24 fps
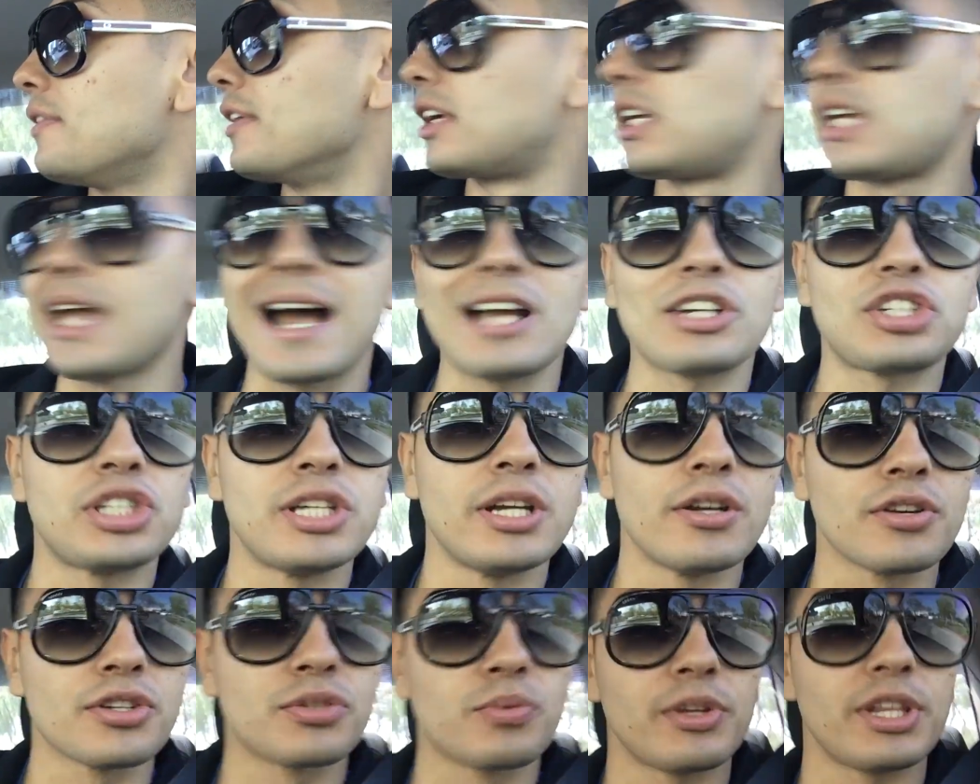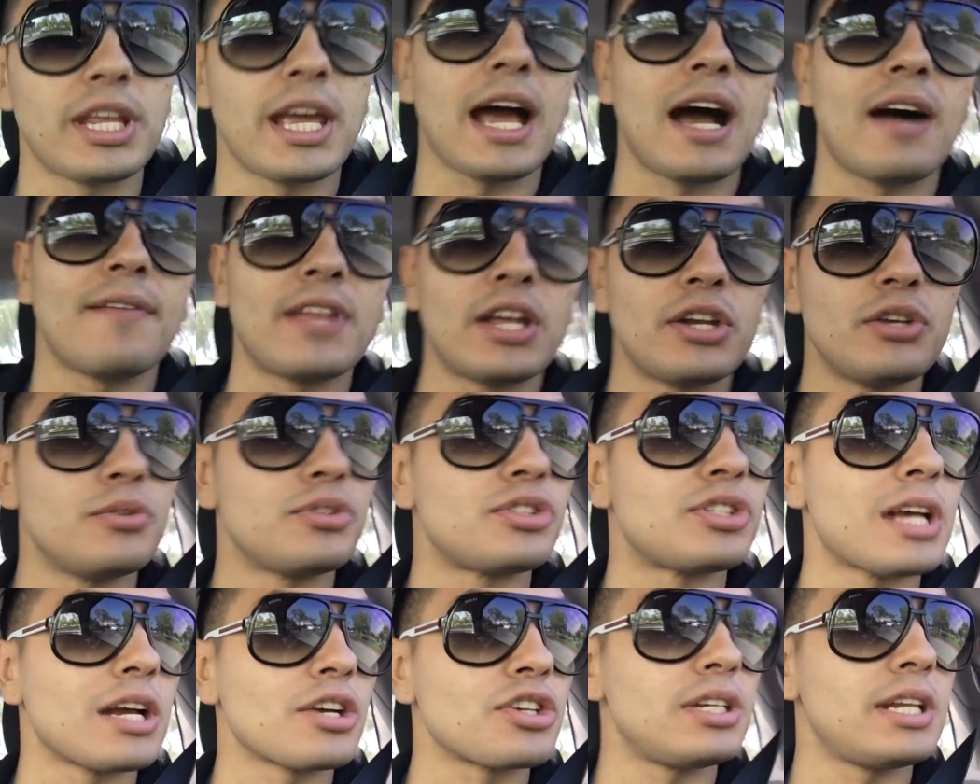cashiers where they have that new
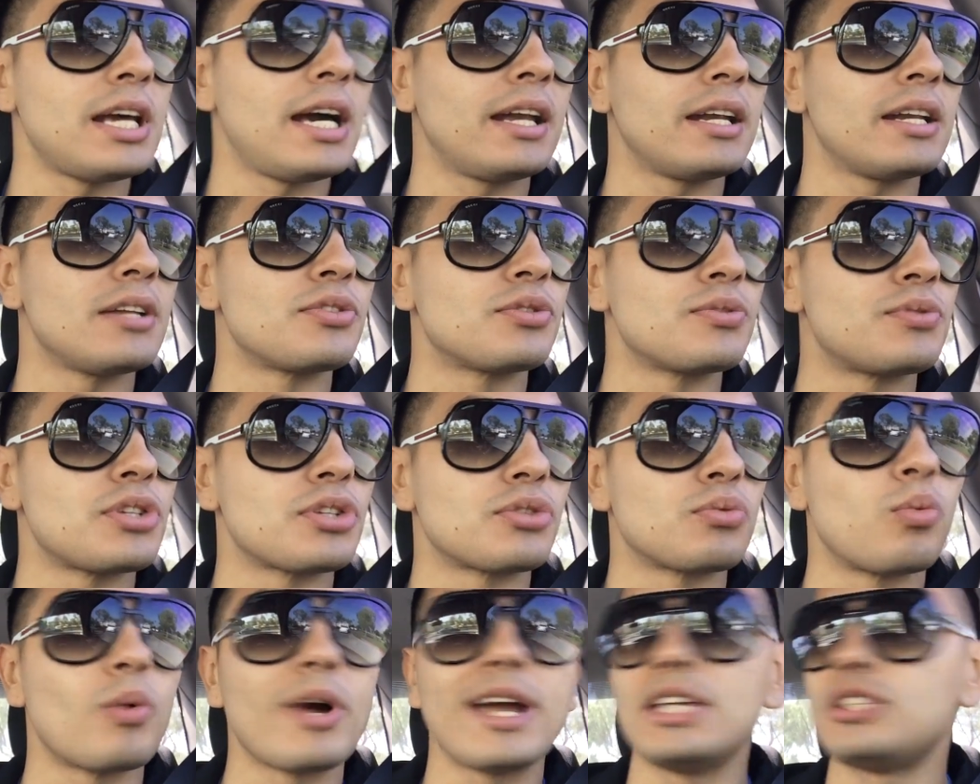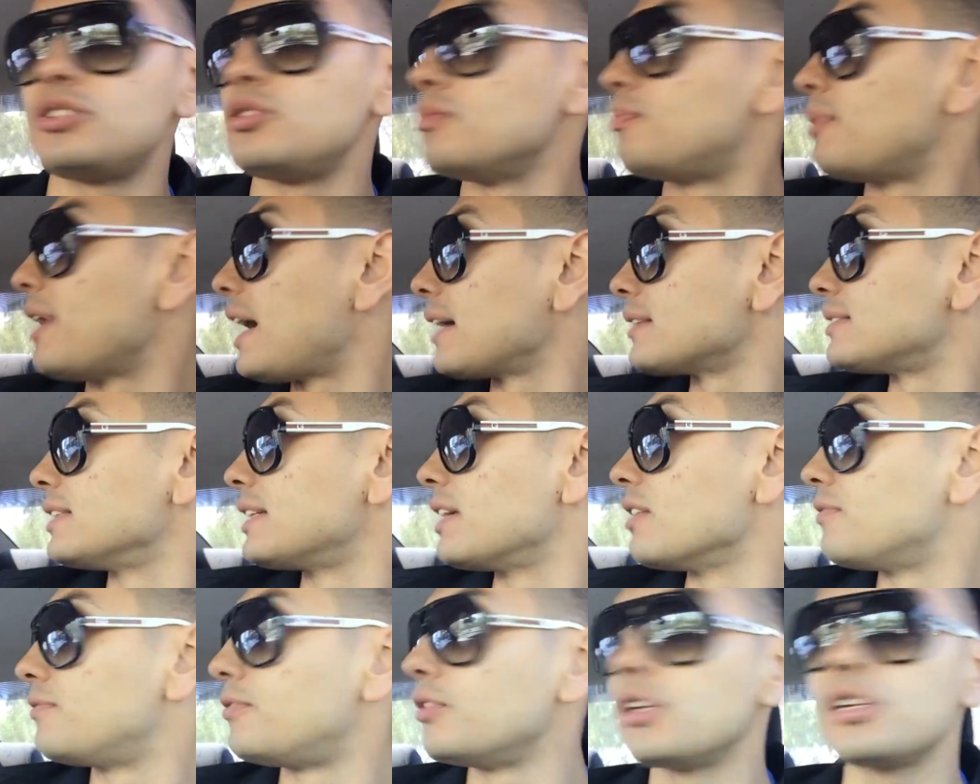section at, and it's just way too packed to
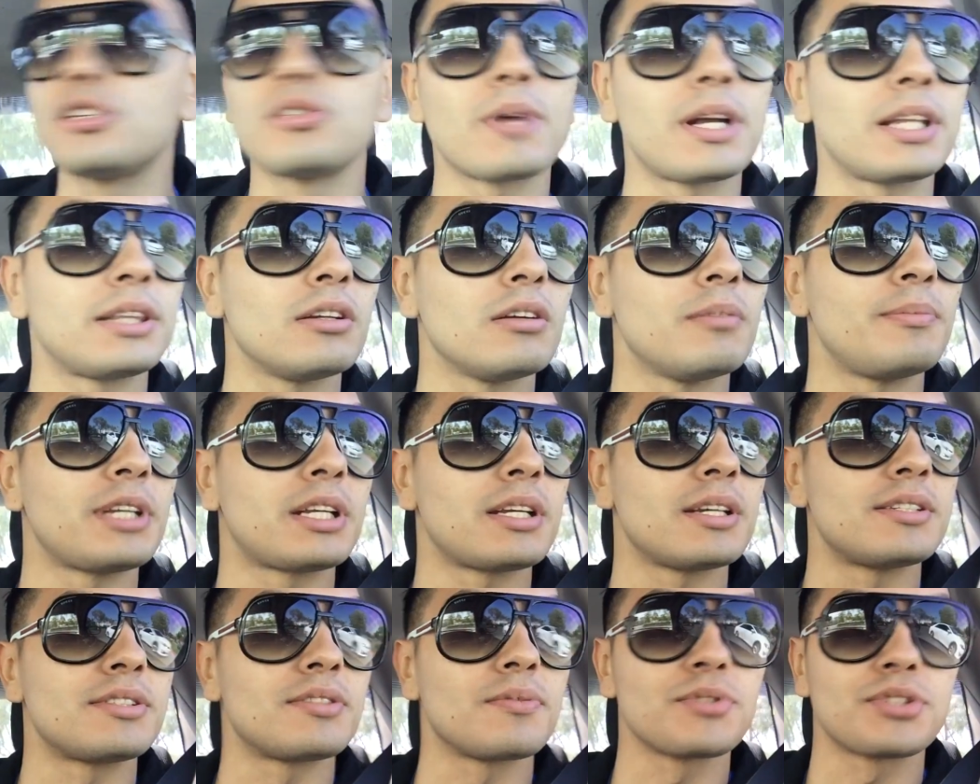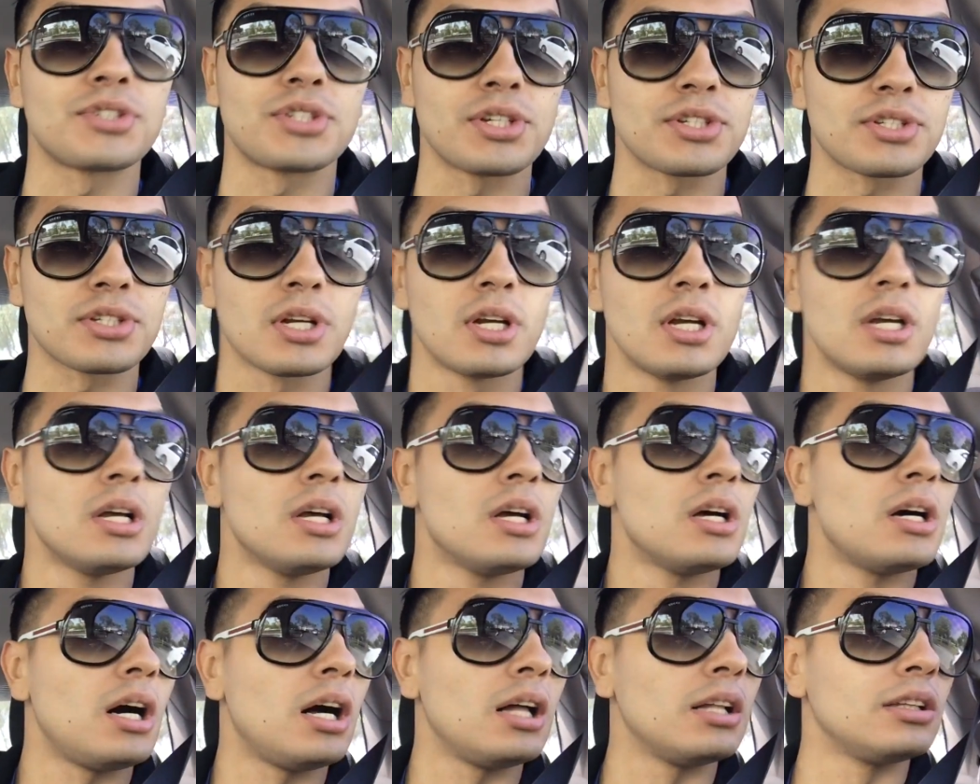get footage right there, because there was just
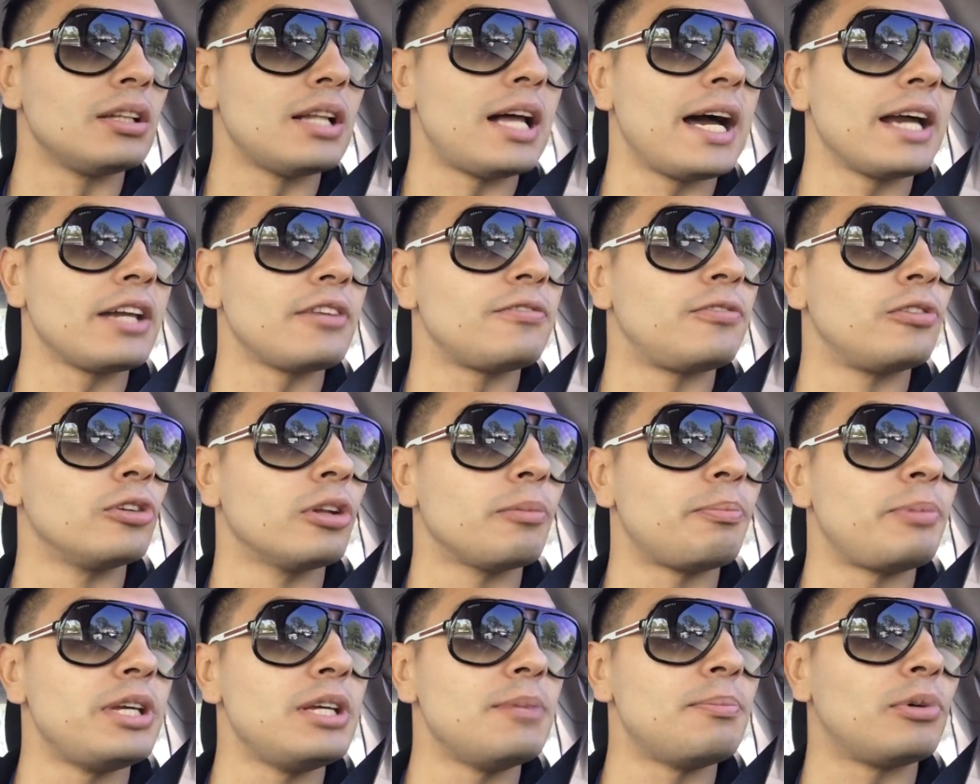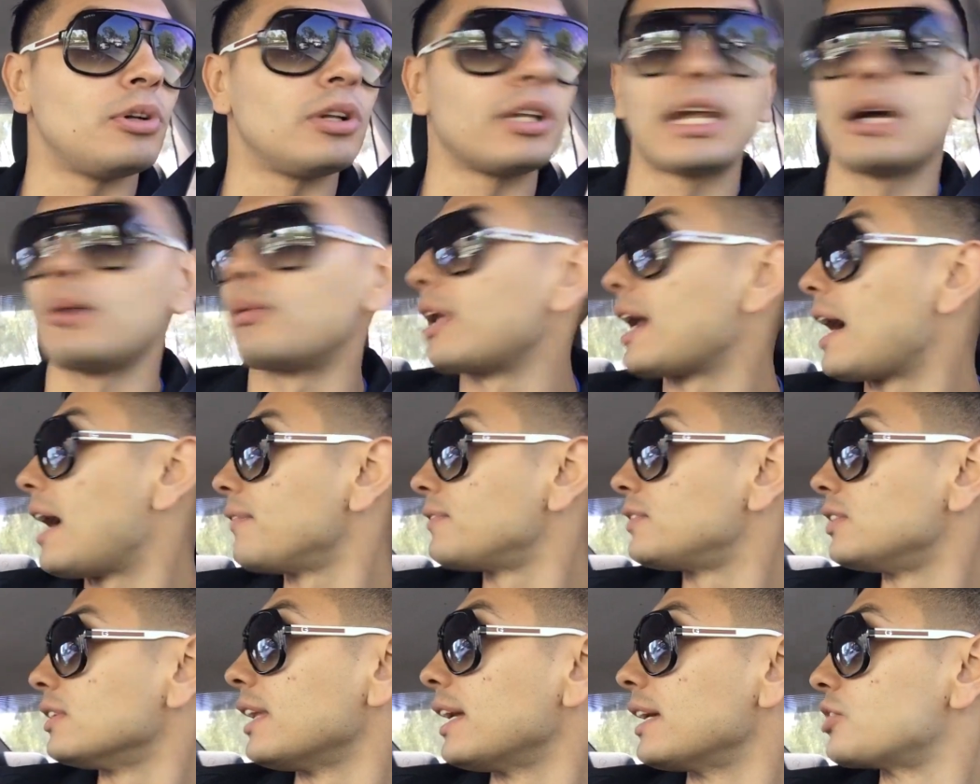a line full of people and I would have
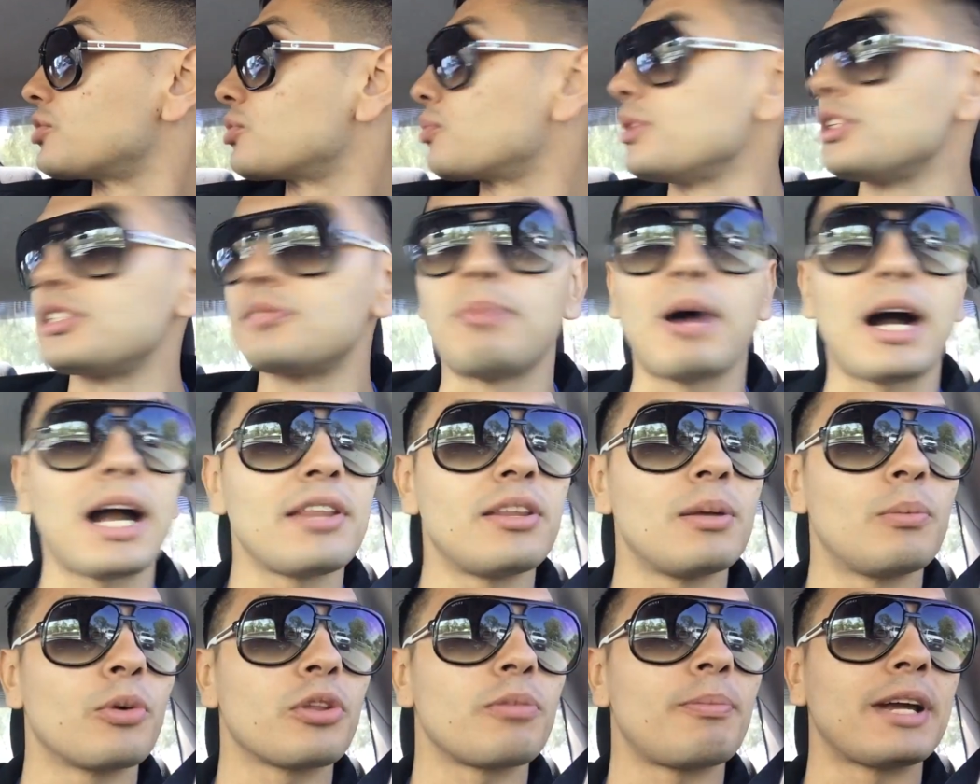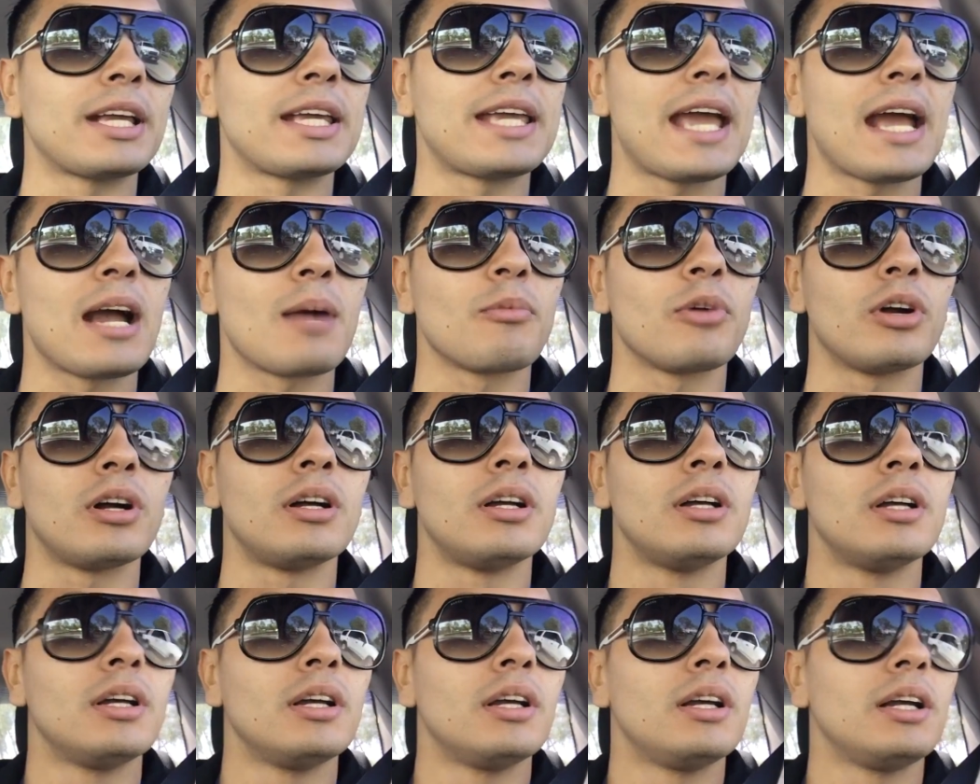like squeeze by them with my camera